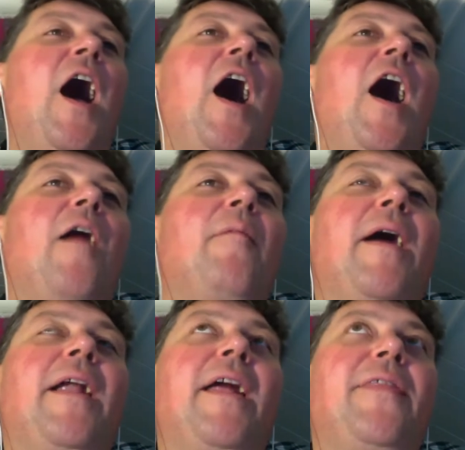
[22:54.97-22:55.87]

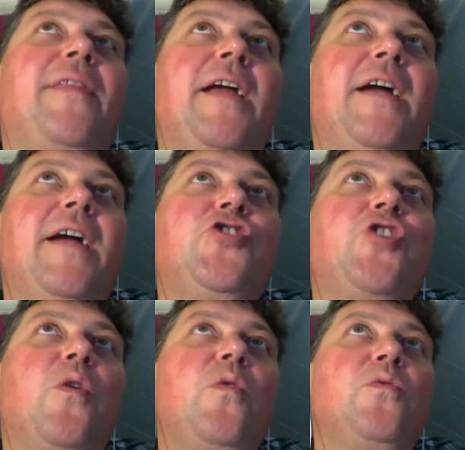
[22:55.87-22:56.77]
And I think I
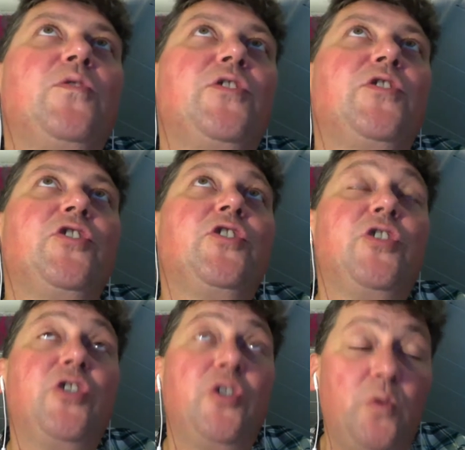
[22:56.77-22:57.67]
chose
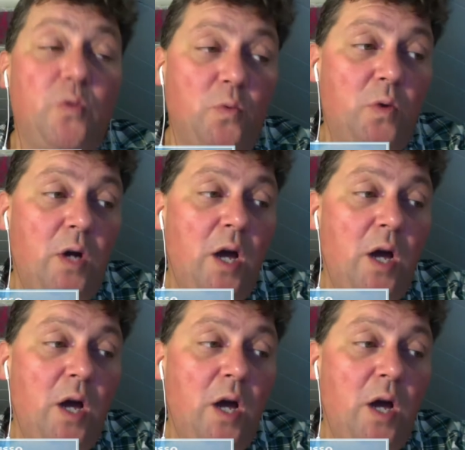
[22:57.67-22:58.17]
2.